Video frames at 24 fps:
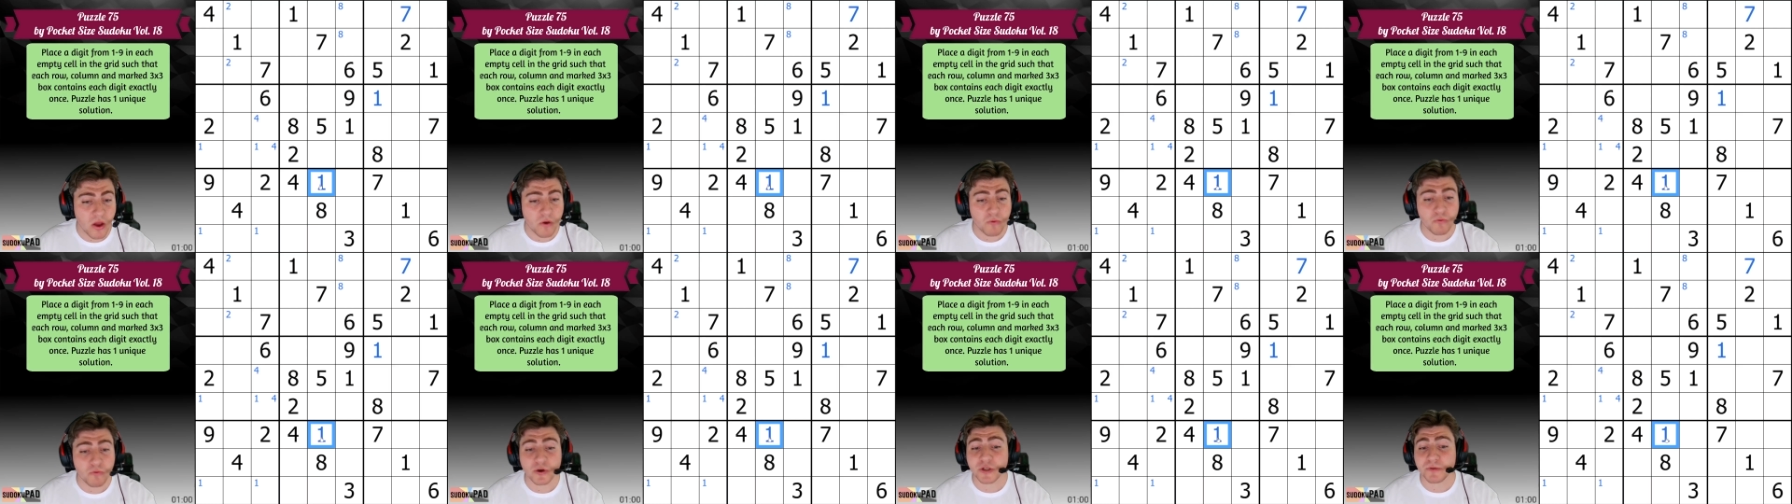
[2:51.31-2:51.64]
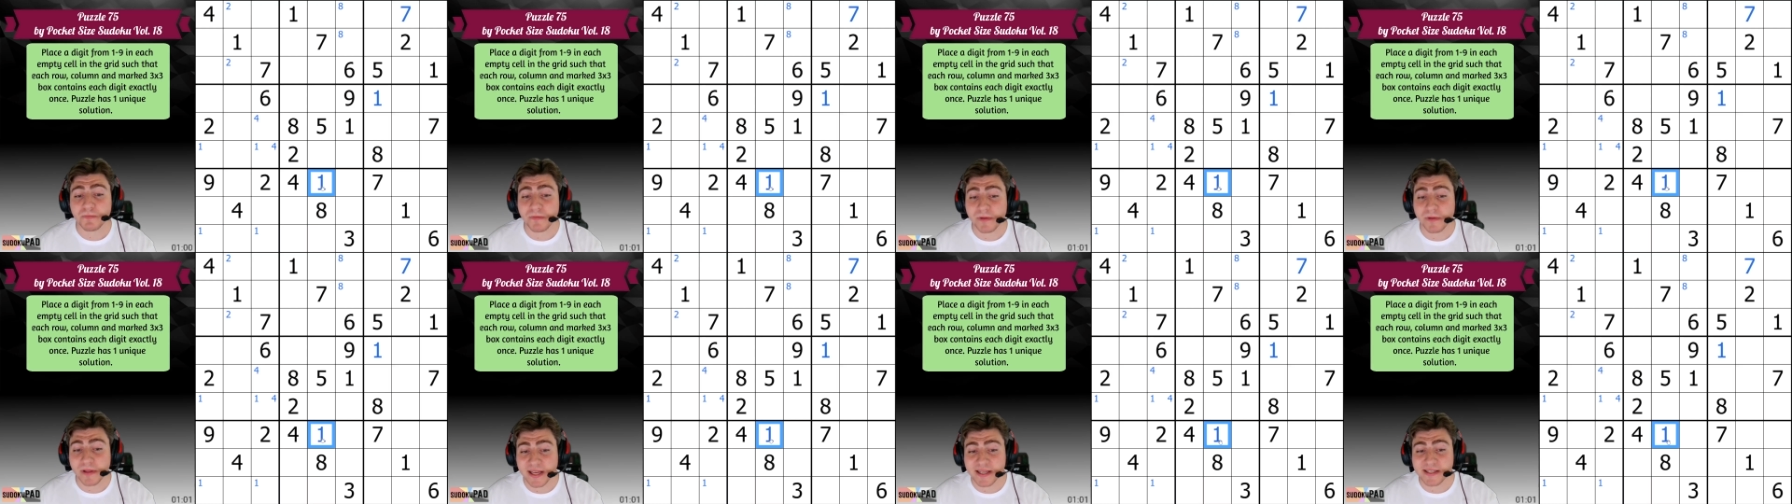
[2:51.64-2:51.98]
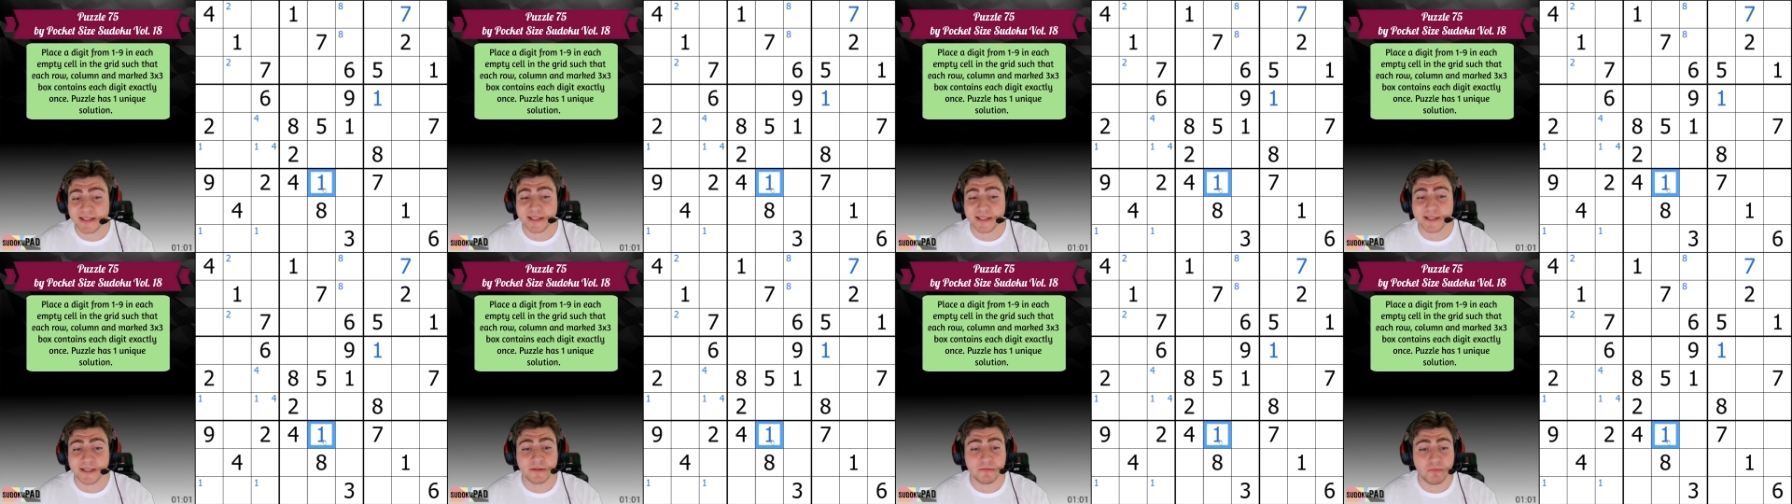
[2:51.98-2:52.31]
which
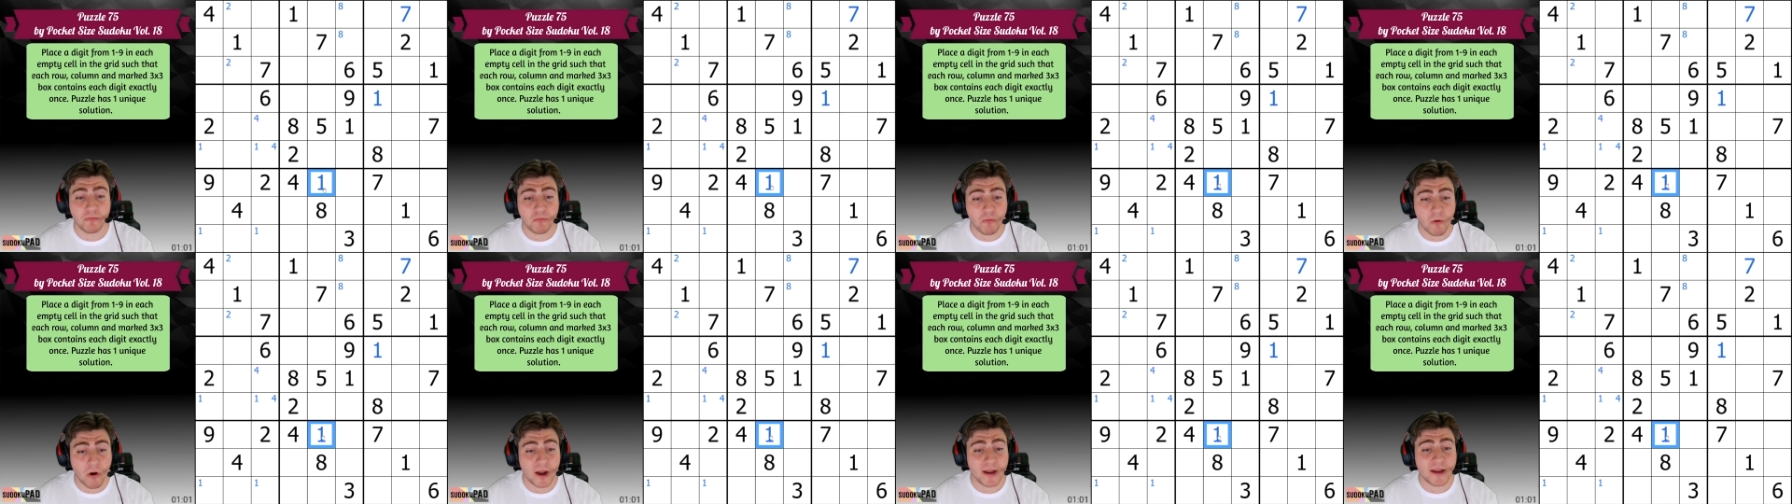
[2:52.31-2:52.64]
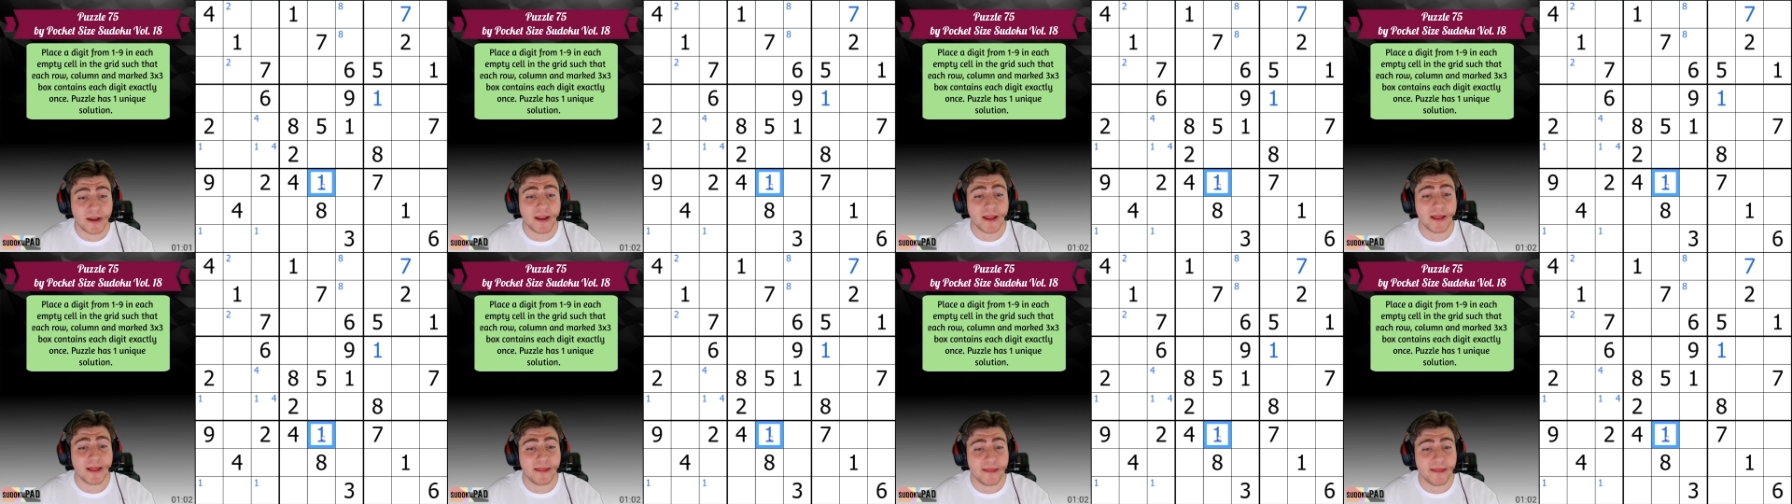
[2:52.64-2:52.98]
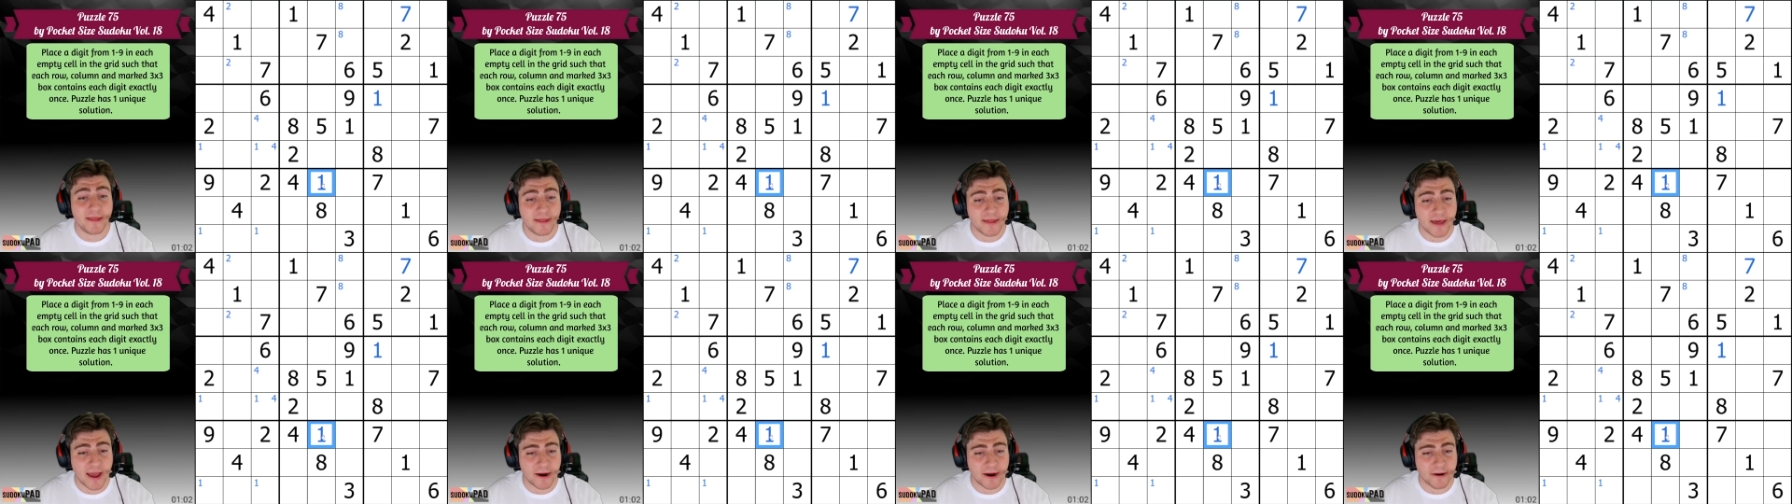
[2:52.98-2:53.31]
places 1
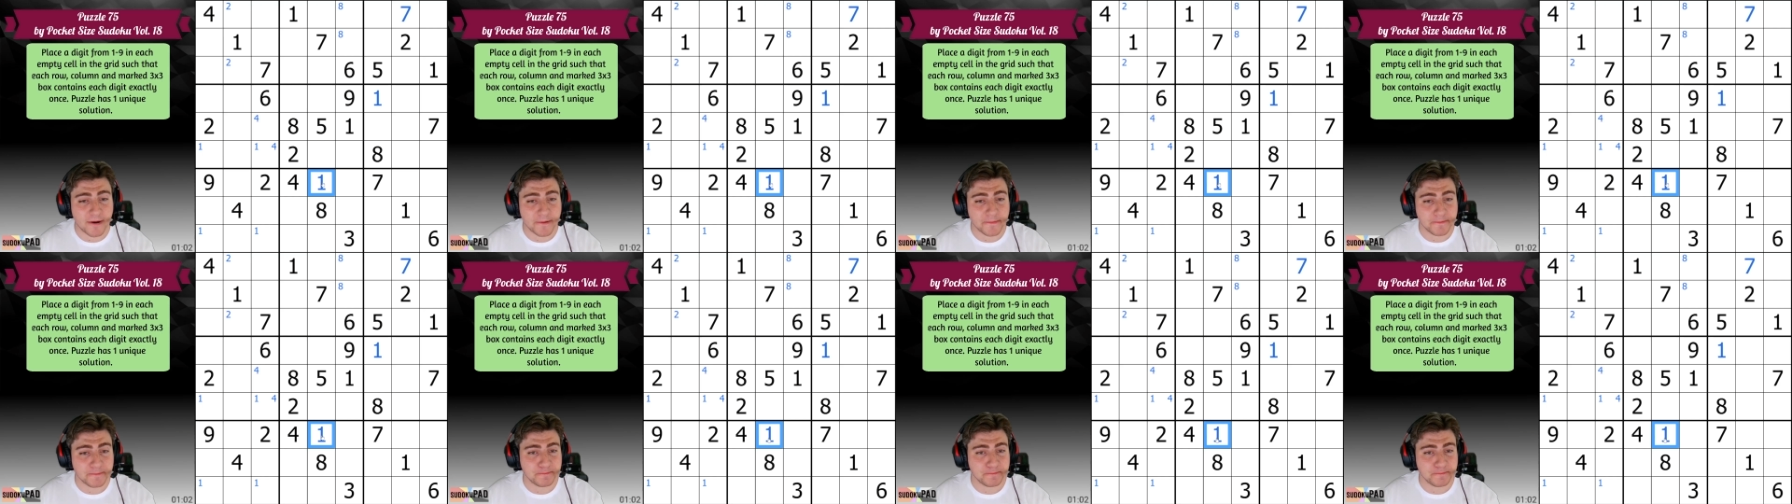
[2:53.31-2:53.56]
there.